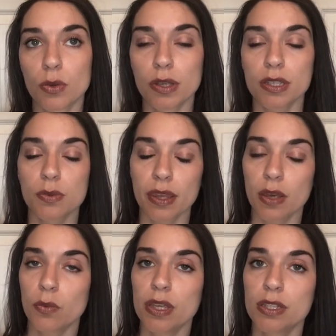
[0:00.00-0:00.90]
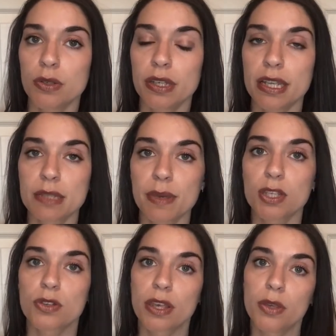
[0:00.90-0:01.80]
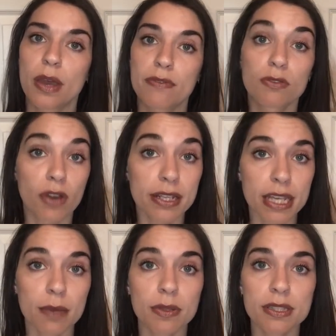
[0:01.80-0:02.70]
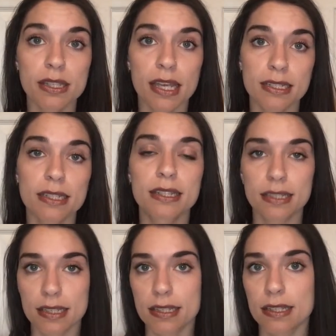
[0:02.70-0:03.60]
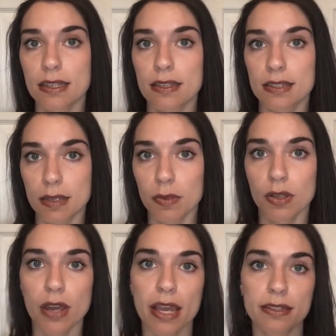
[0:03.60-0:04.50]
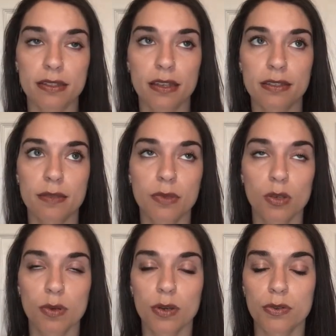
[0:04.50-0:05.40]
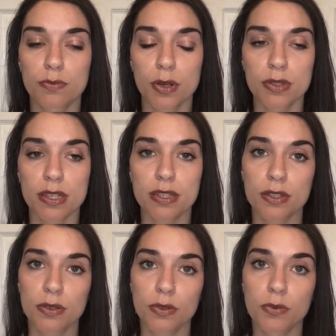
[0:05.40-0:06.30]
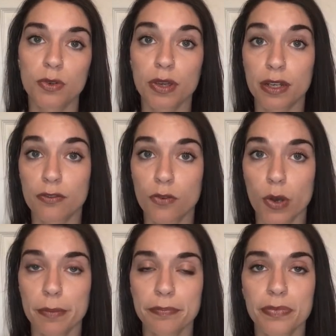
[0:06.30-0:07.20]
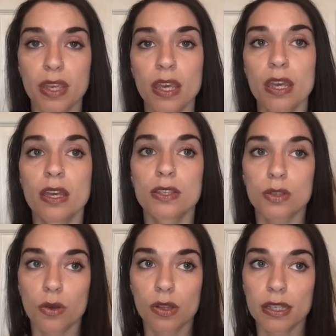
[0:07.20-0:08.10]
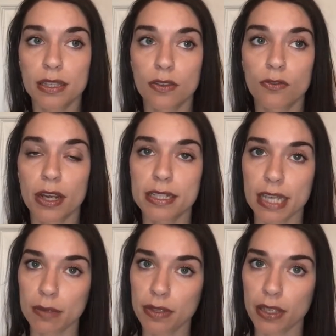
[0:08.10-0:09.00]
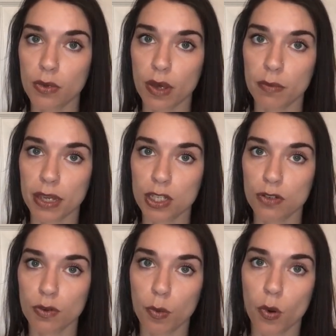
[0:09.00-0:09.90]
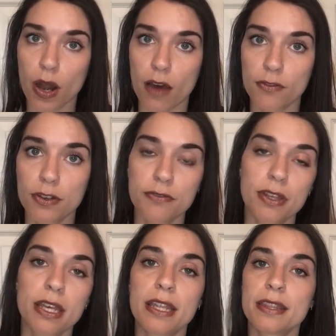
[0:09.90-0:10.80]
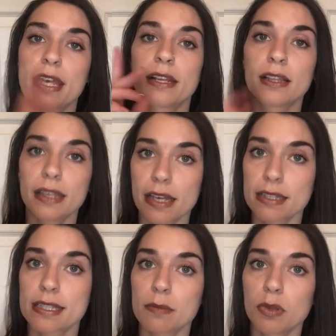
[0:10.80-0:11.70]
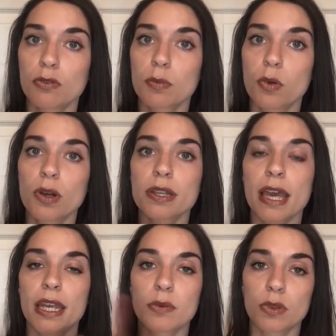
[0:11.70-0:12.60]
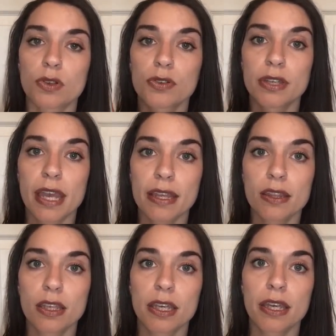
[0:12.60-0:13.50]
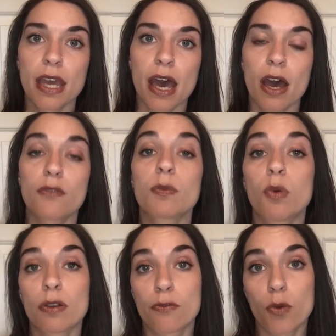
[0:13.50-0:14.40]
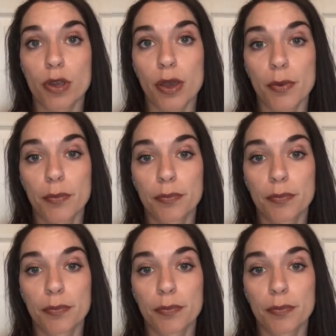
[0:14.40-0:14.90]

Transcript: quickest way that we do it is make sure that you have the right table selected. This is the similar process to creating a form. So click the right table that you want to base your report off of. Then click on Simple Report, and it will create the report for you.